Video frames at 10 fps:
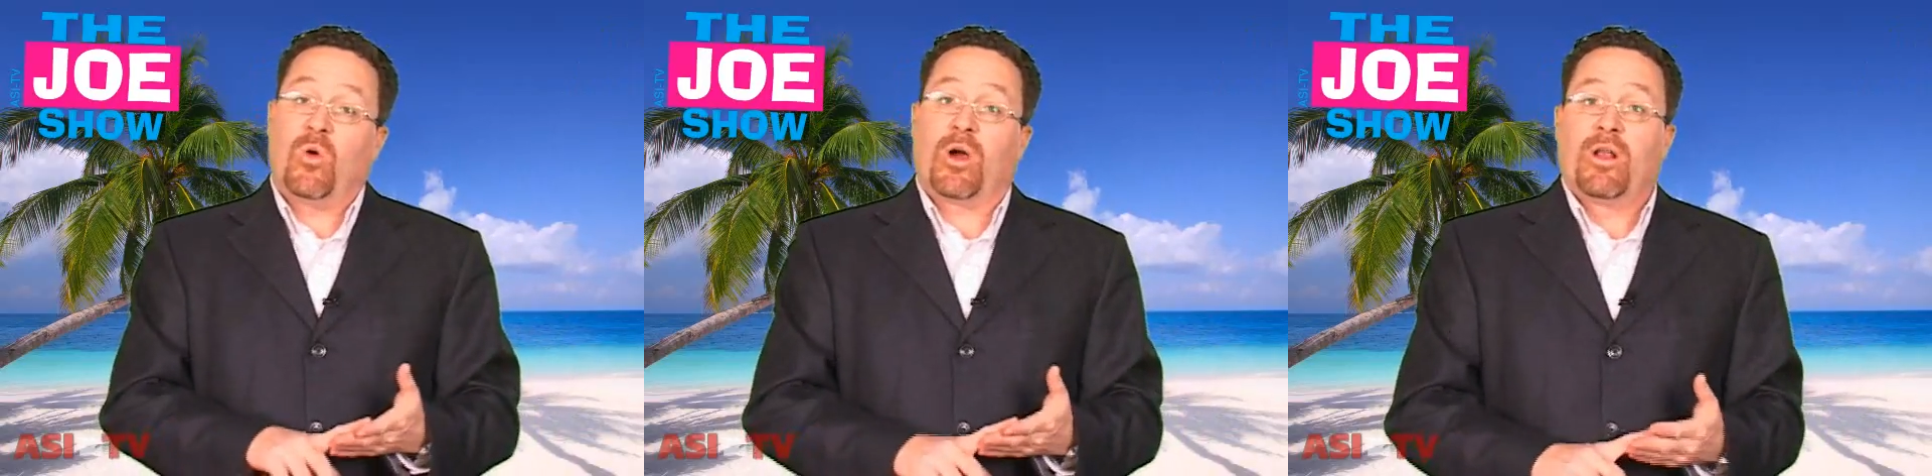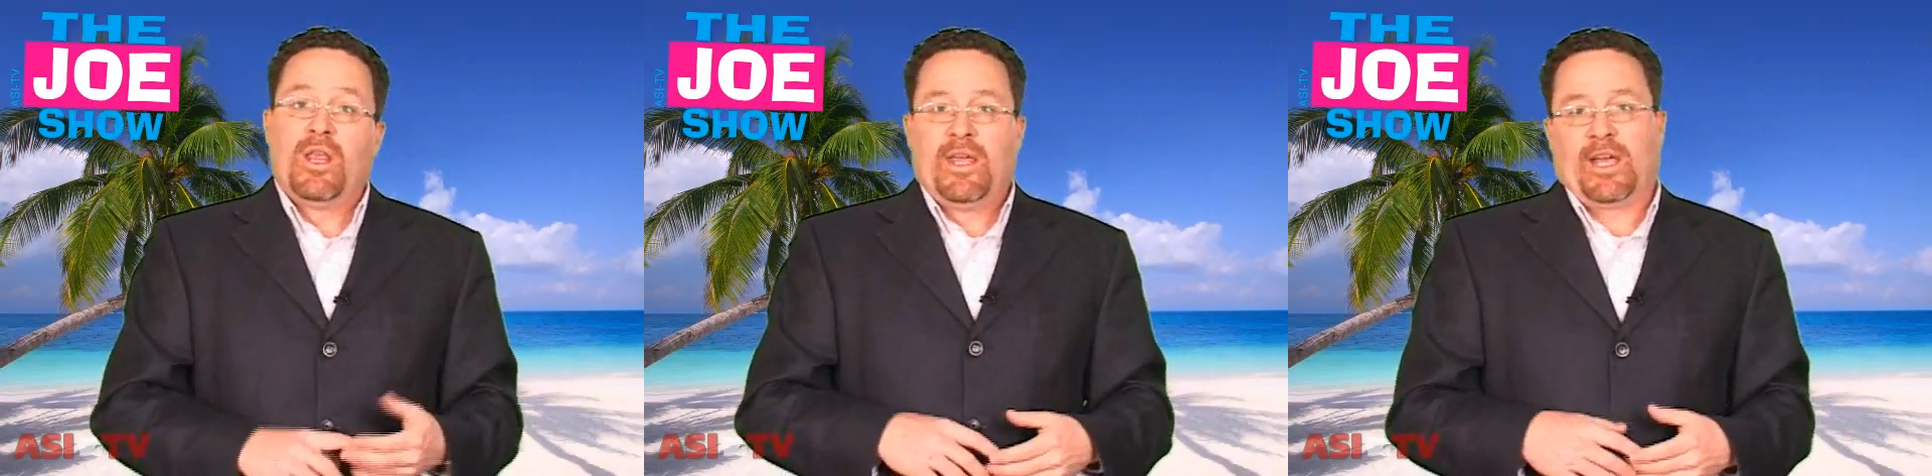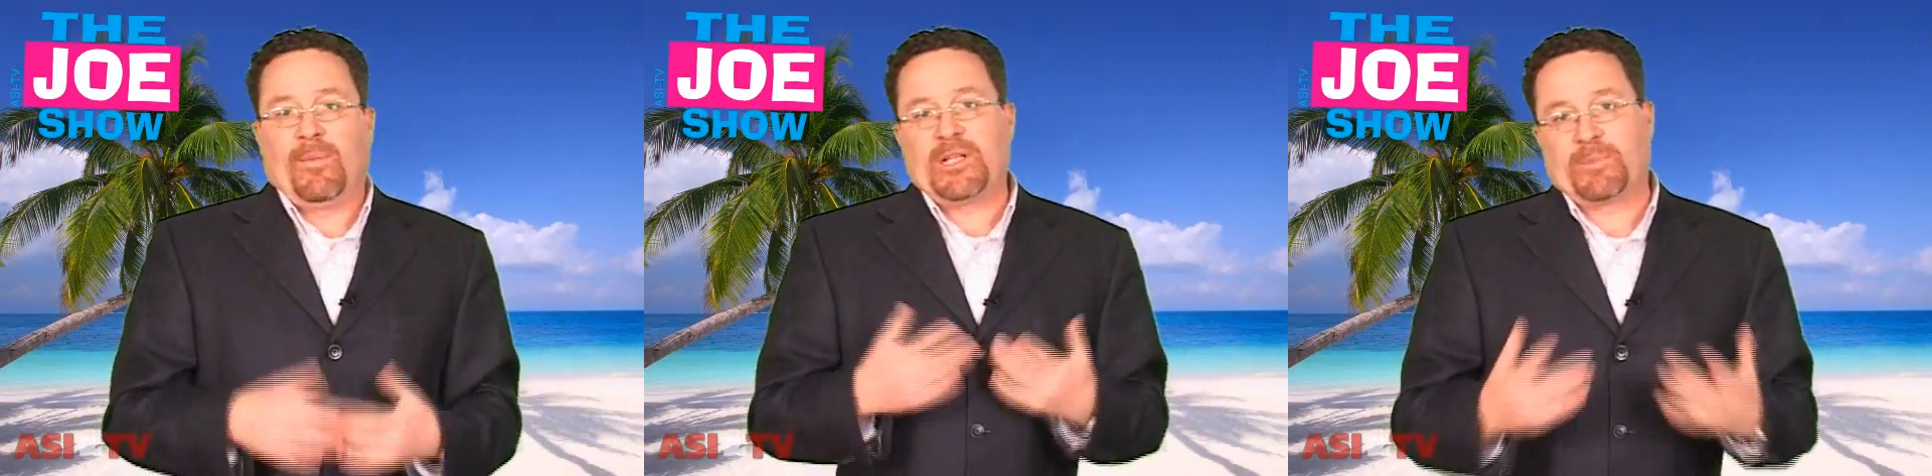or
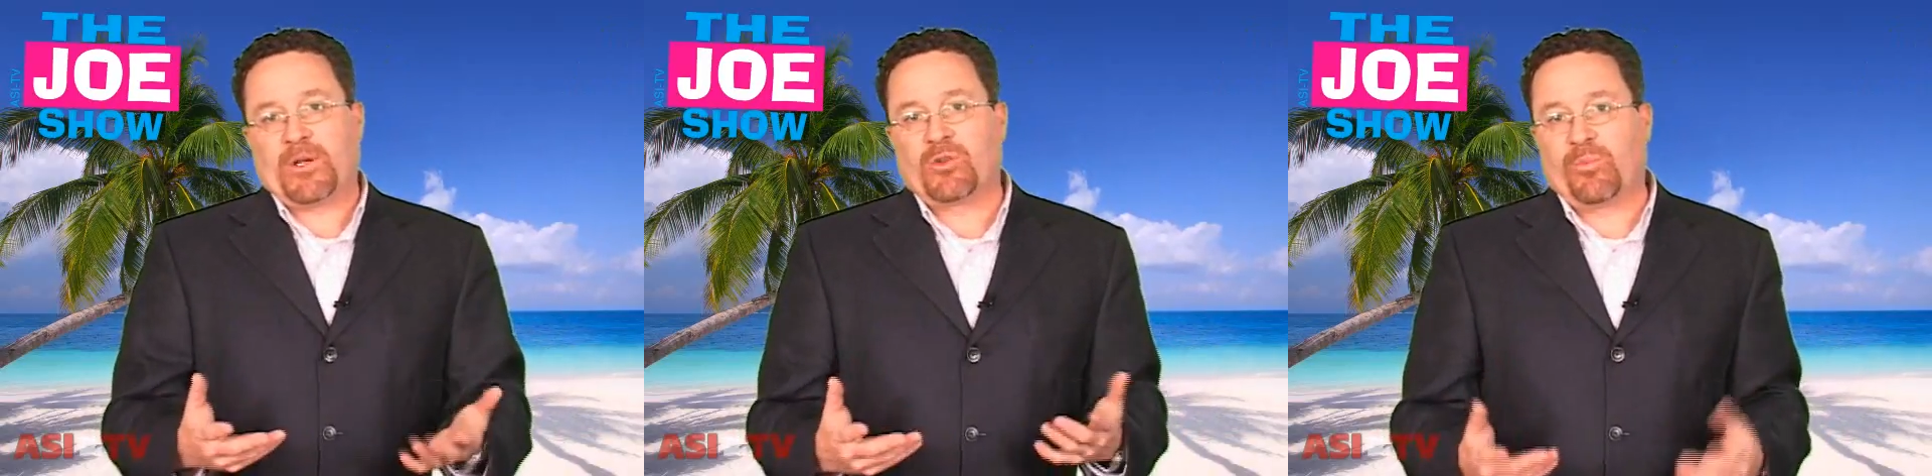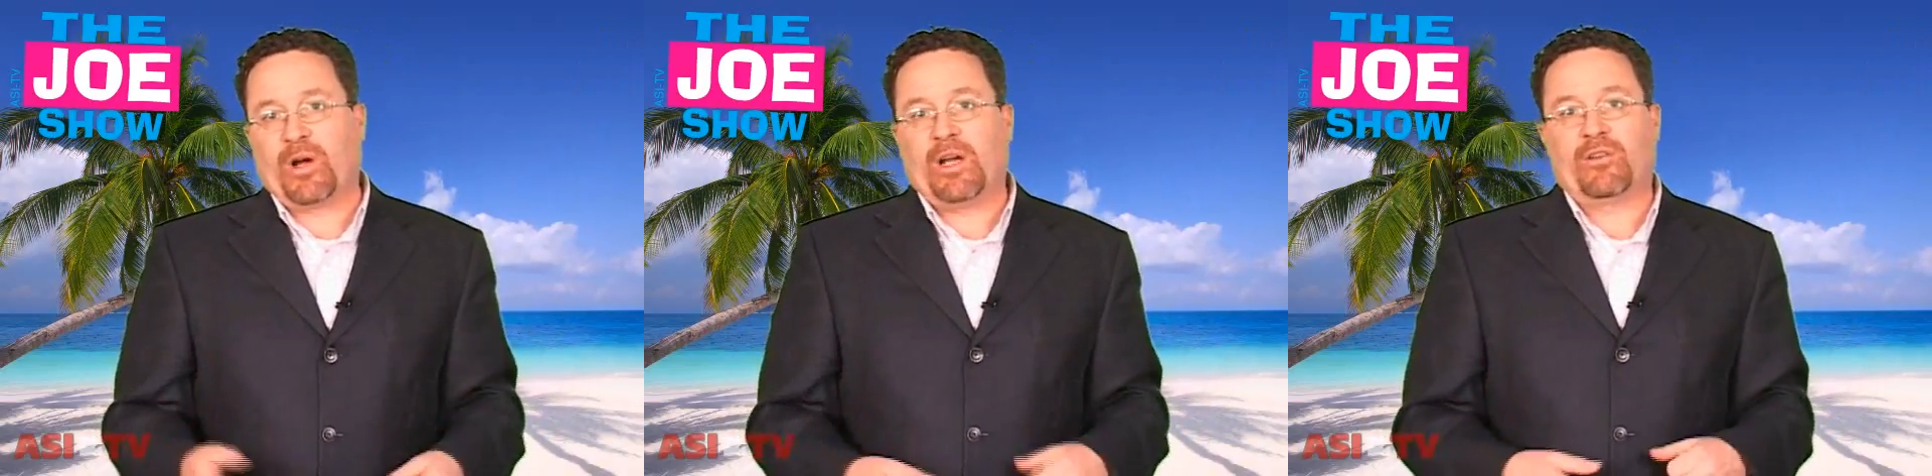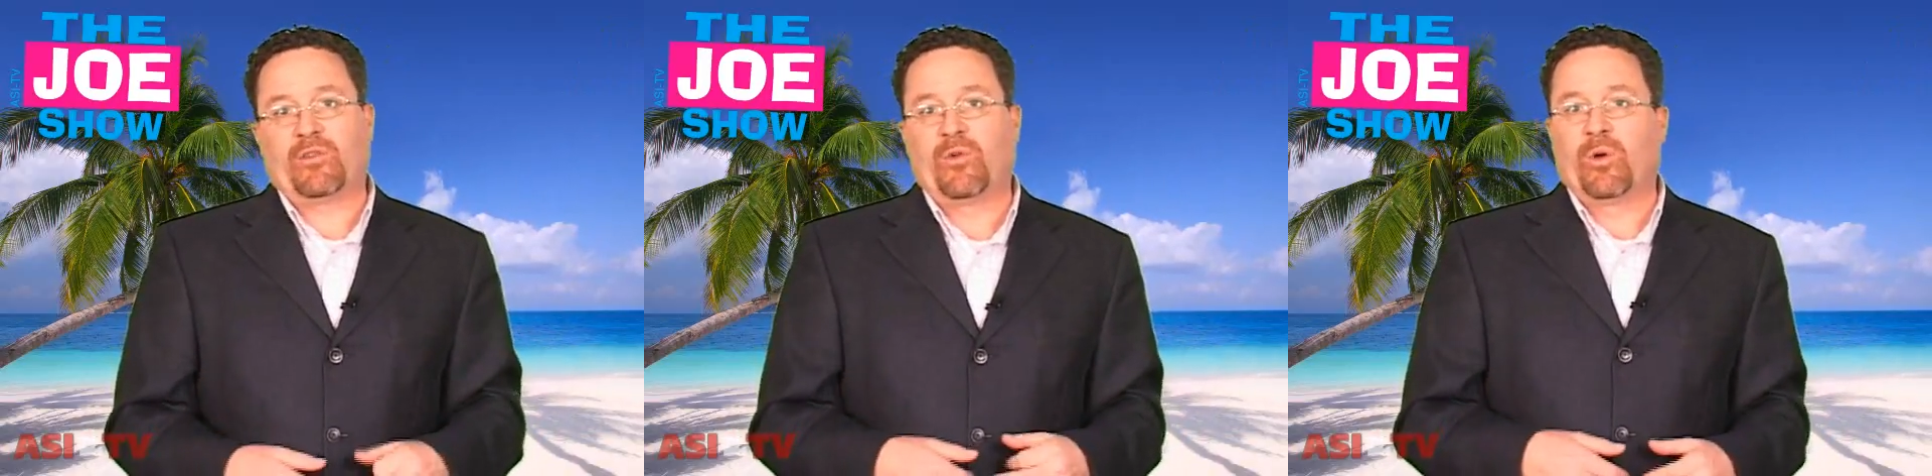it could be a special
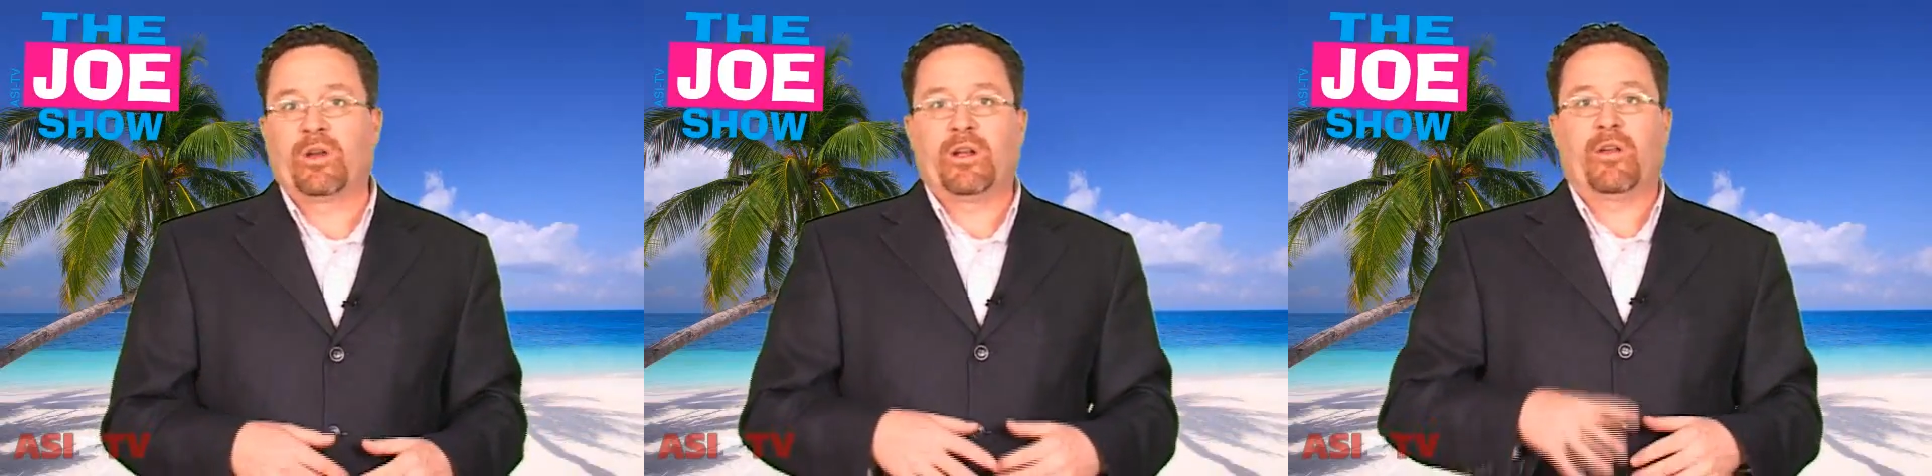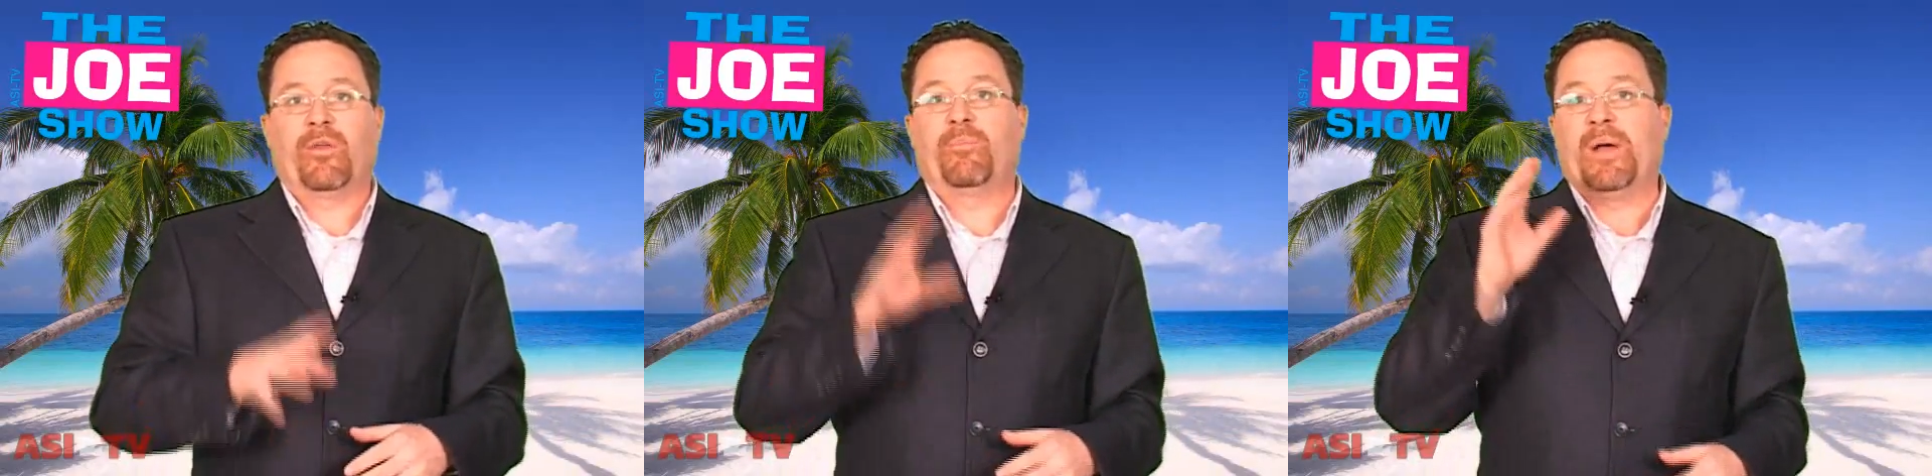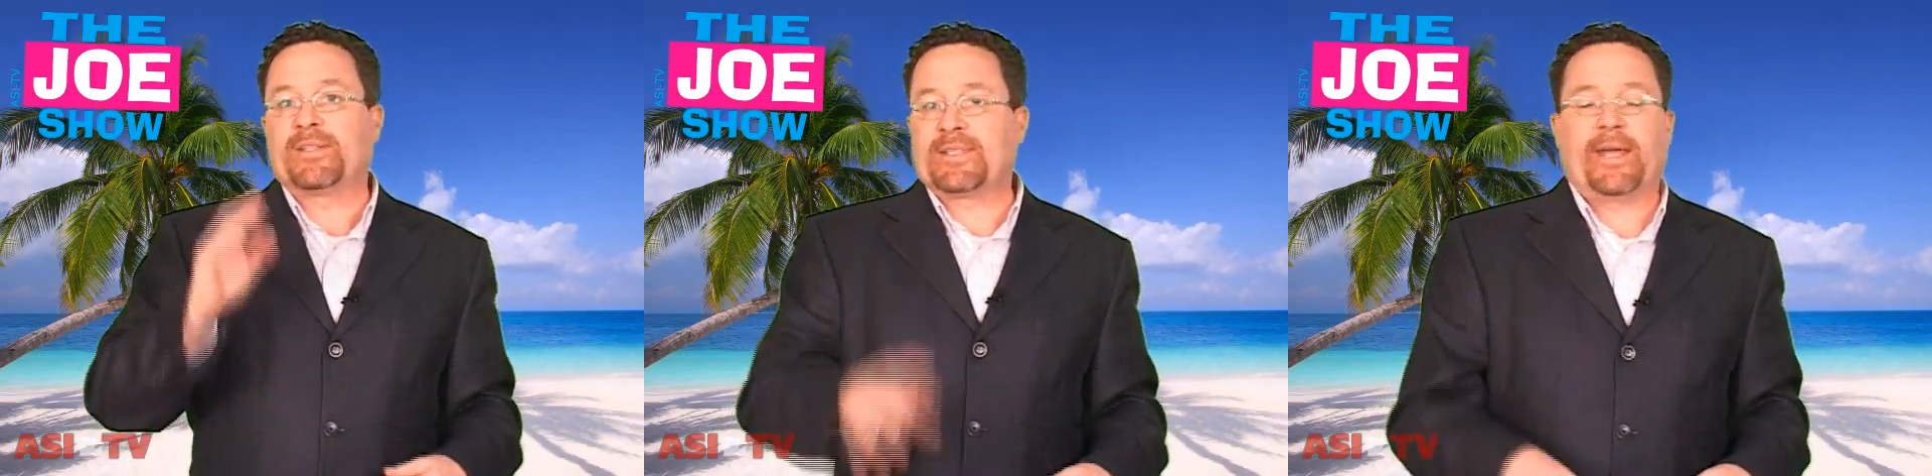prize for, you know, the
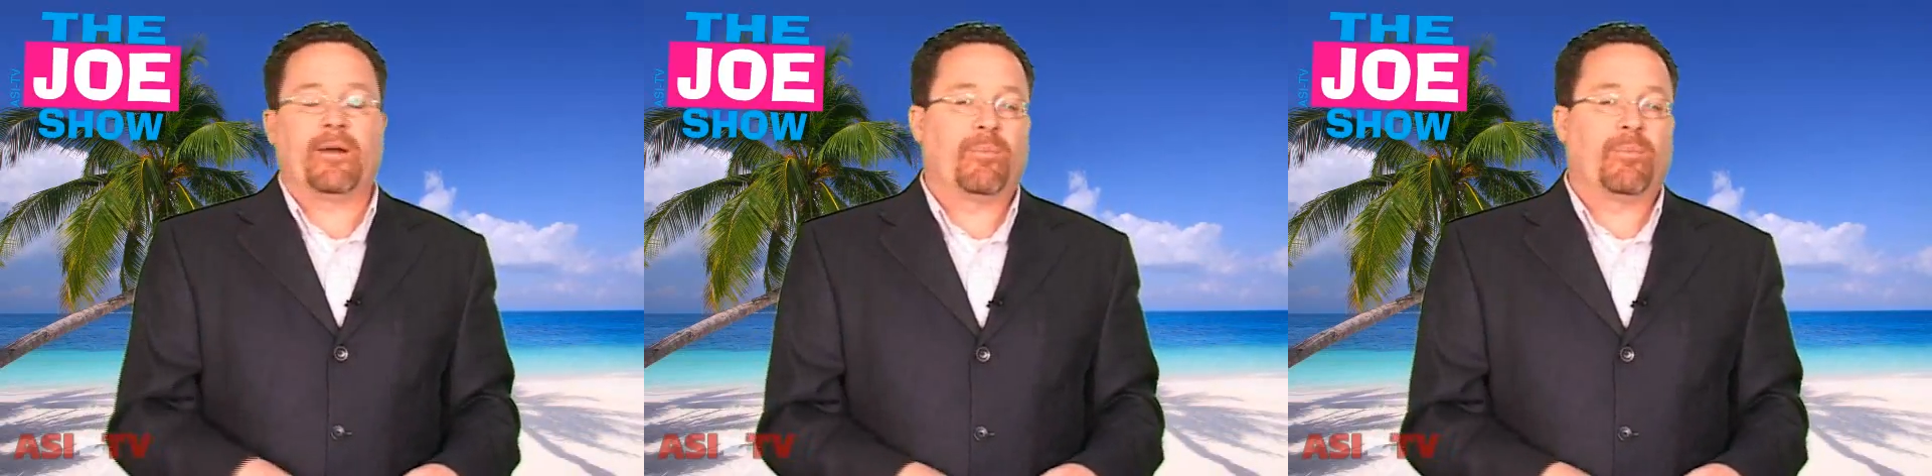best 10